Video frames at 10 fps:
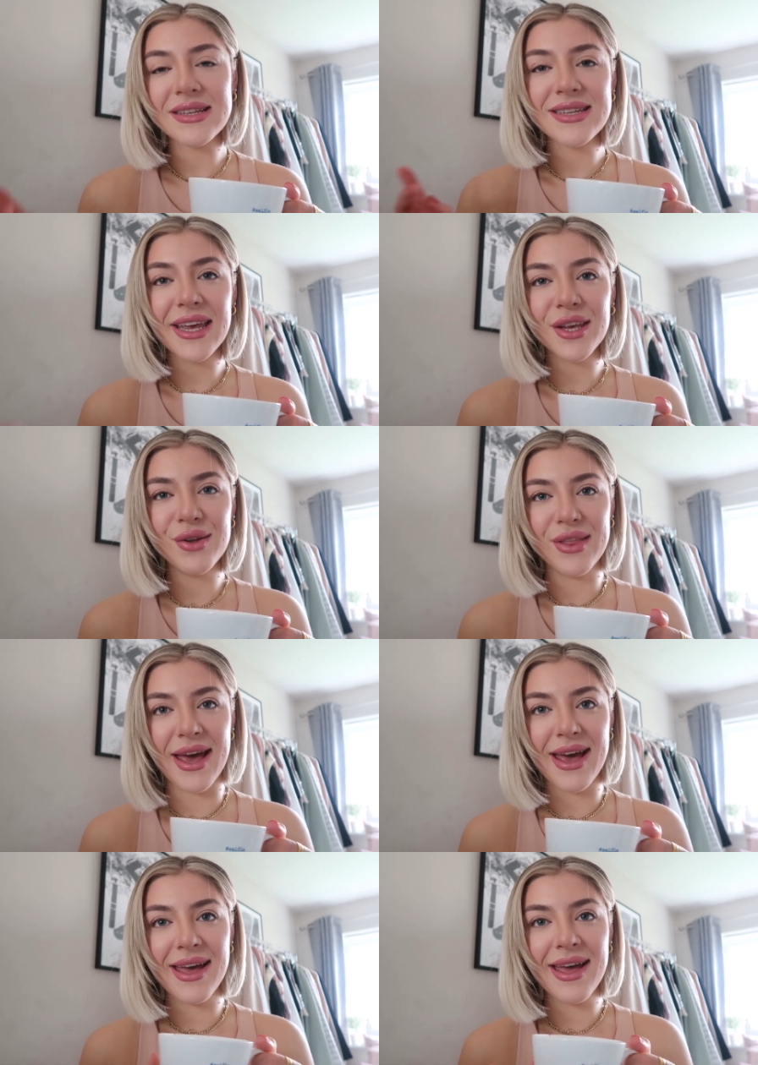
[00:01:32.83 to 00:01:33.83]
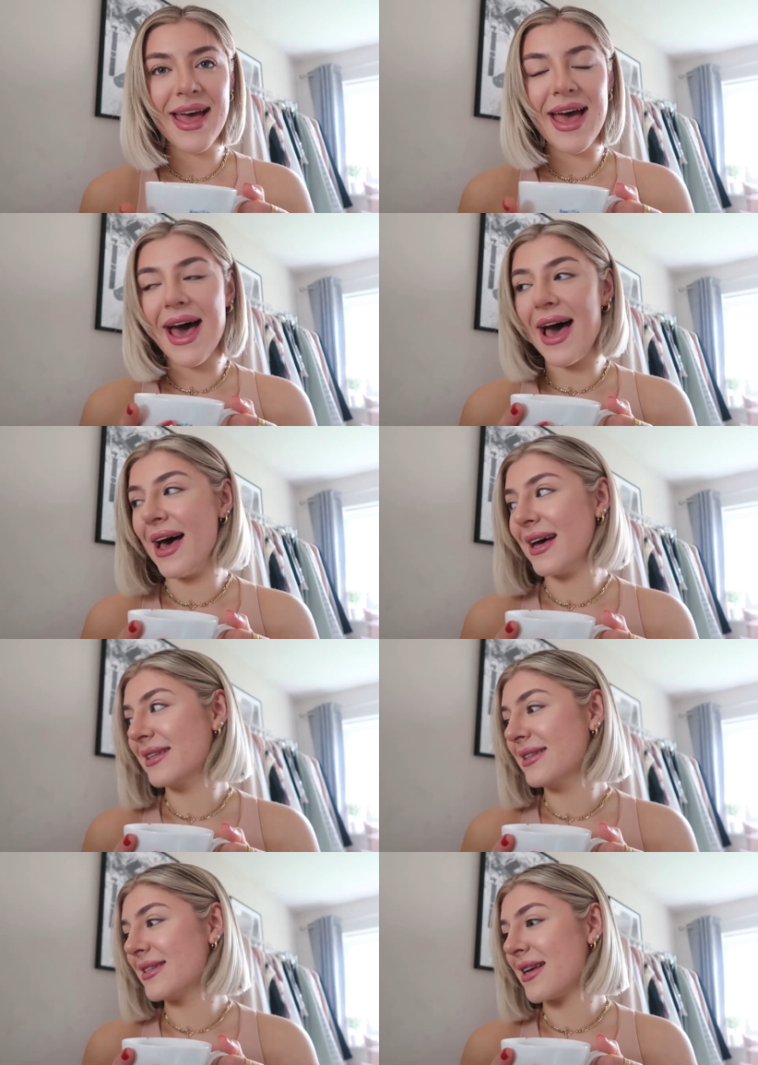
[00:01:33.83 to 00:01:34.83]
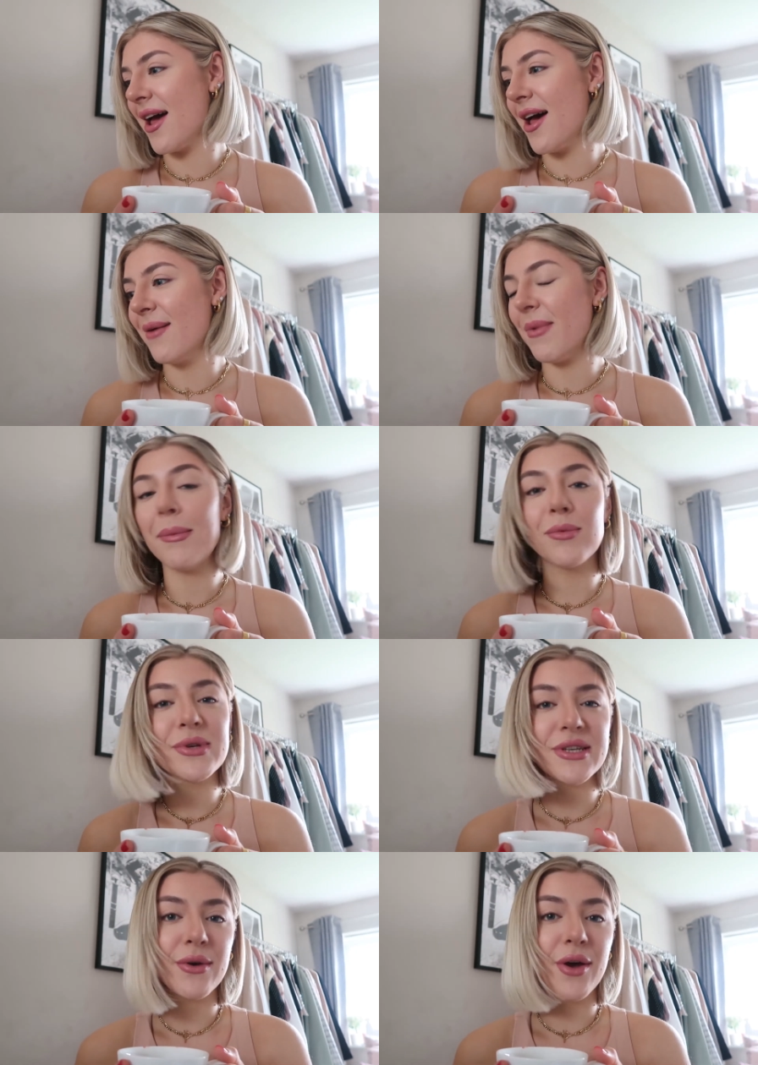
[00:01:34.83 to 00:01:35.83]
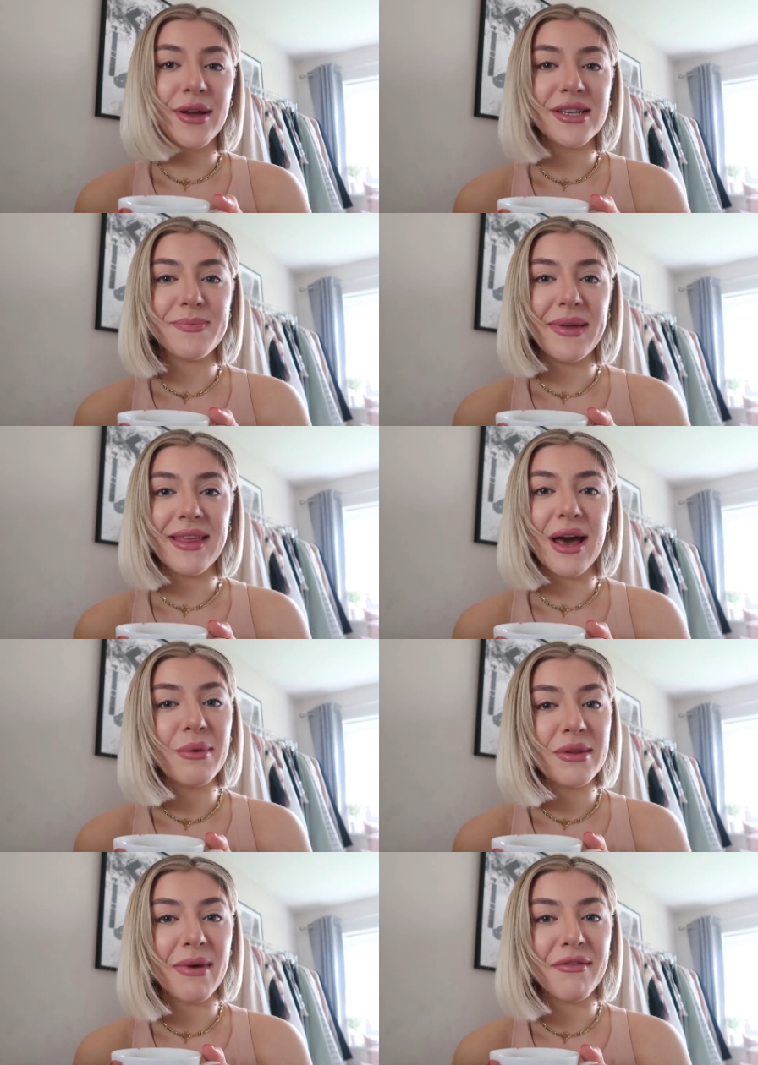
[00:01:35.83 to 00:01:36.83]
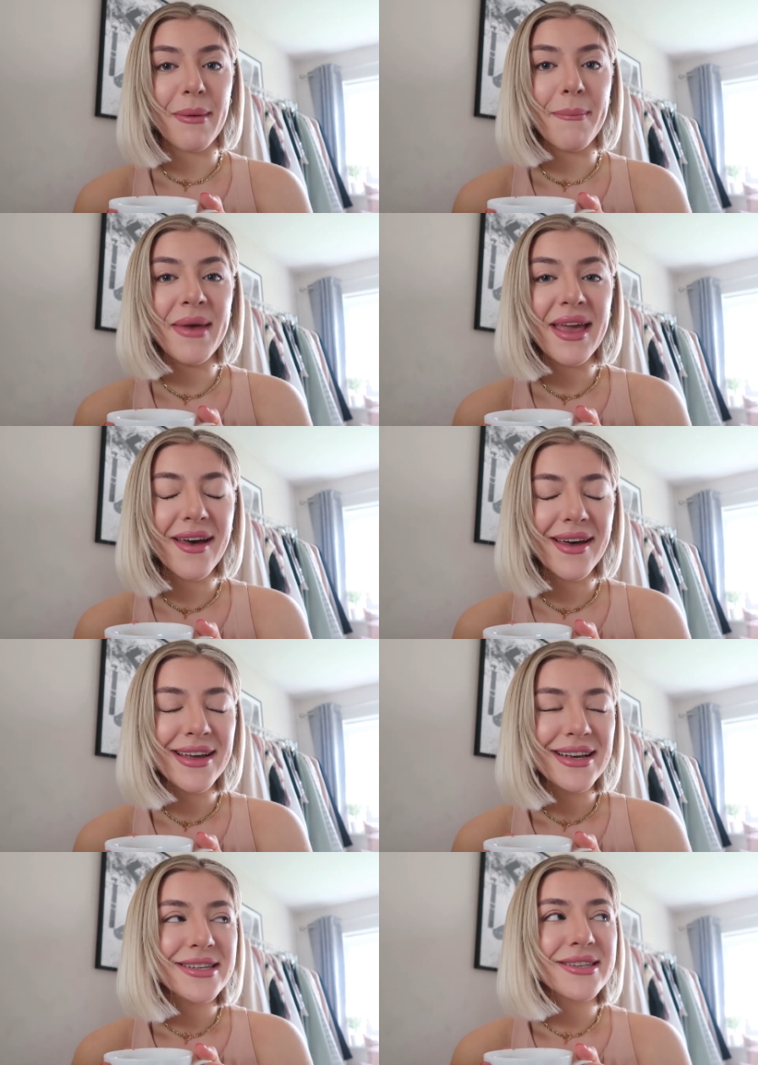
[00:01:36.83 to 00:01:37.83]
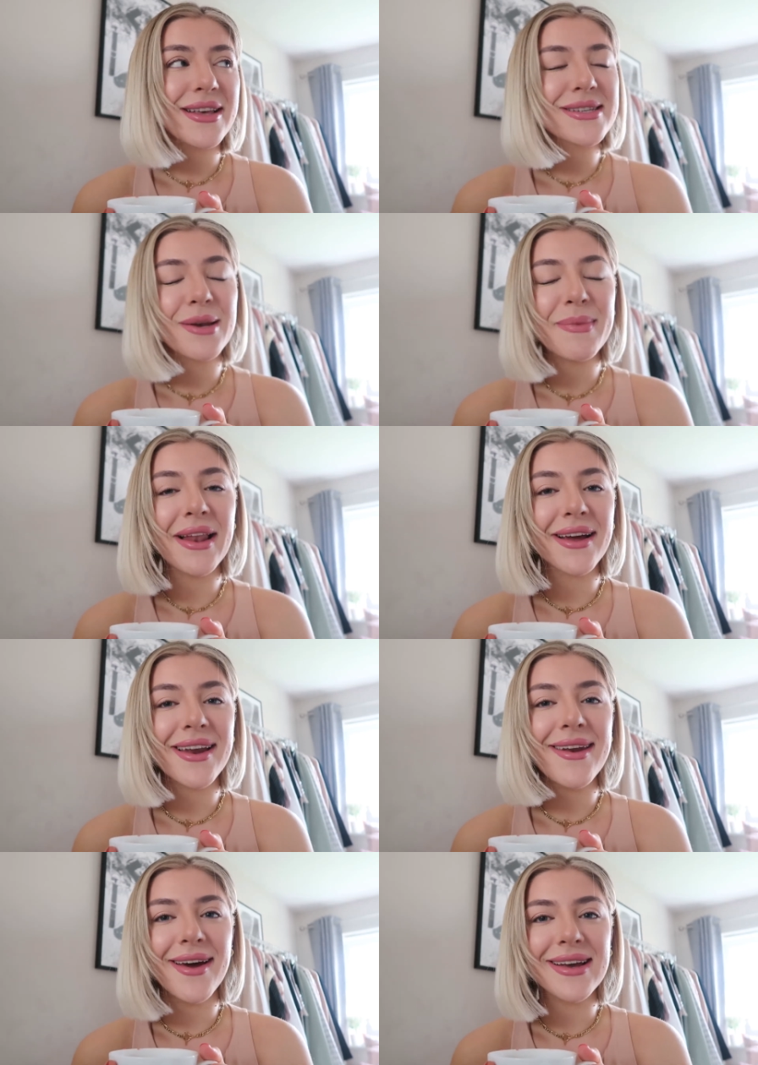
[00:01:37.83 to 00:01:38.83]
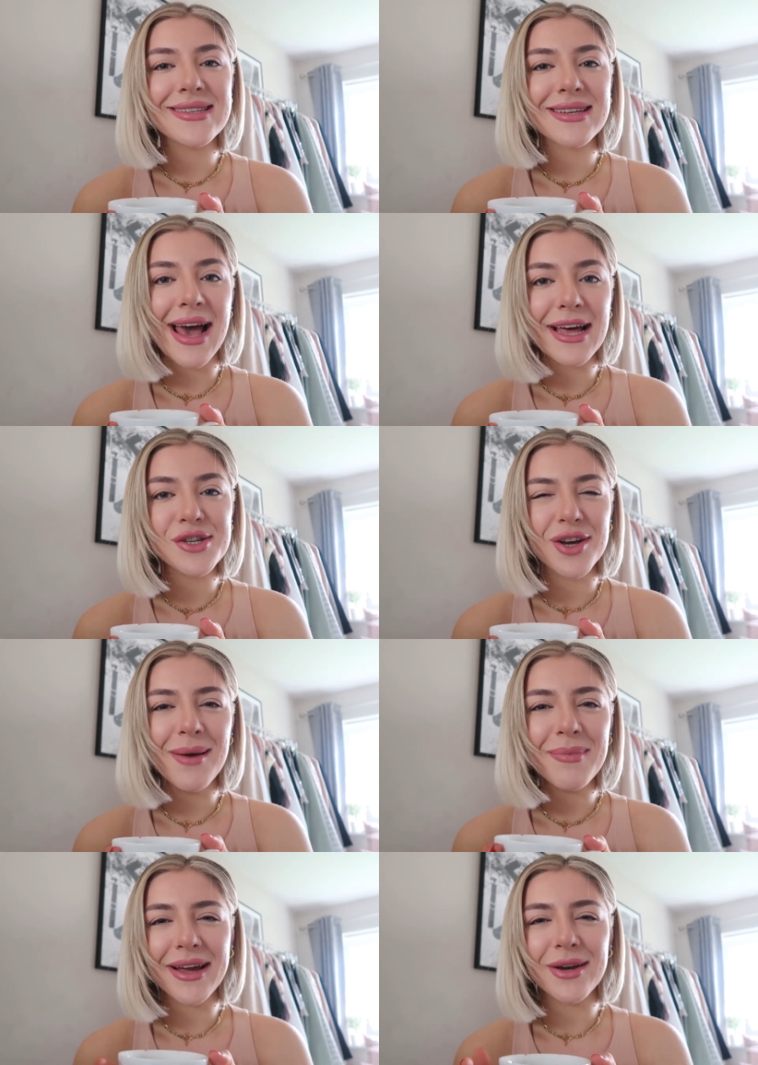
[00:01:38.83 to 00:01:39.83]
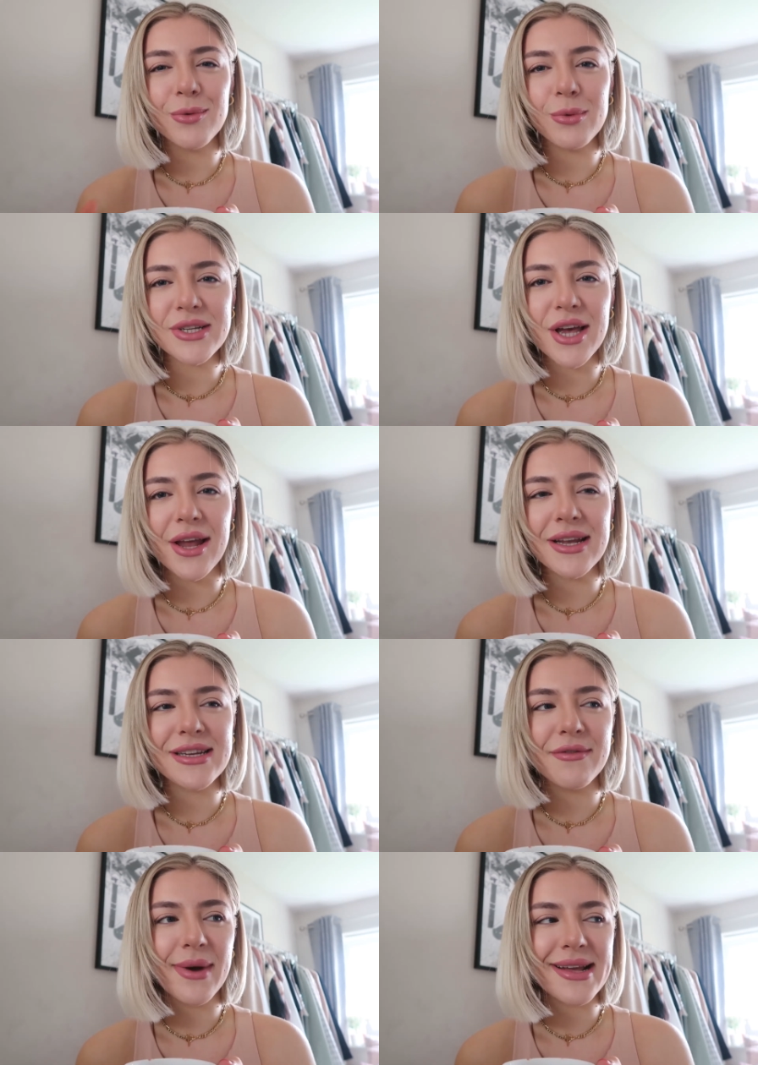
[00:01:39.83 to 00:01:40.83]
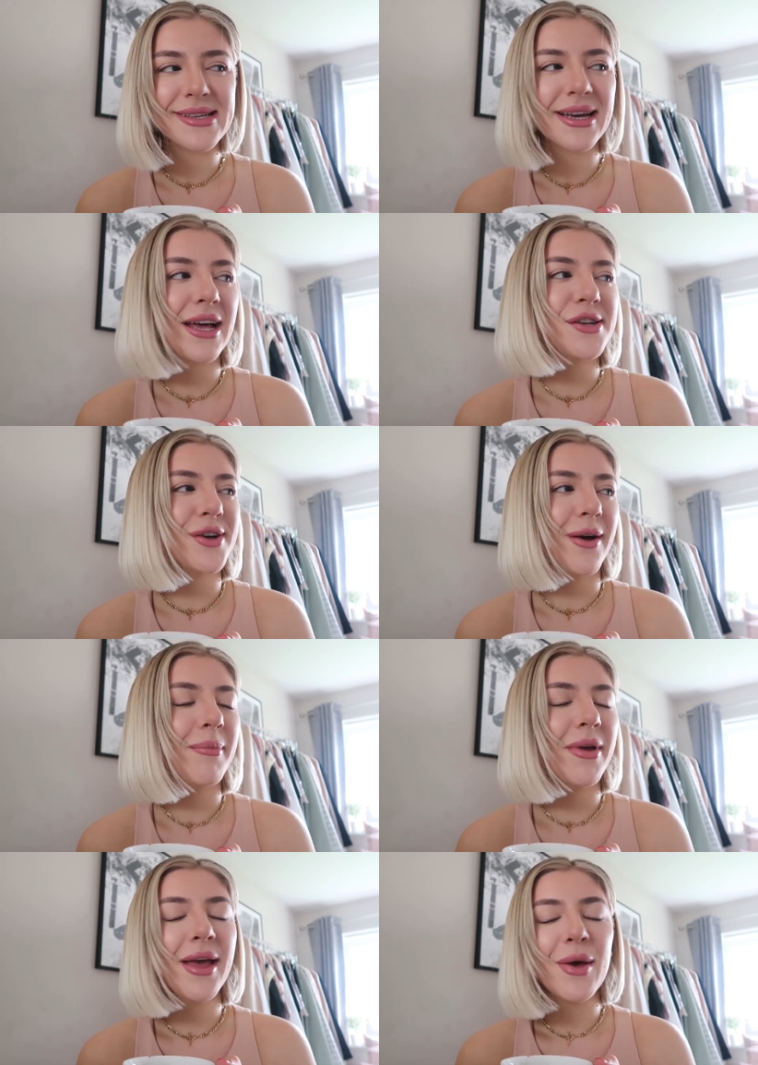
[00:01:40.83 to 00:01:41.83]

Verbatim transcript: take you there, and I'm also going to be there with my friend Mia, so that's going to be like a nice catch up, like an alternative way to catch up,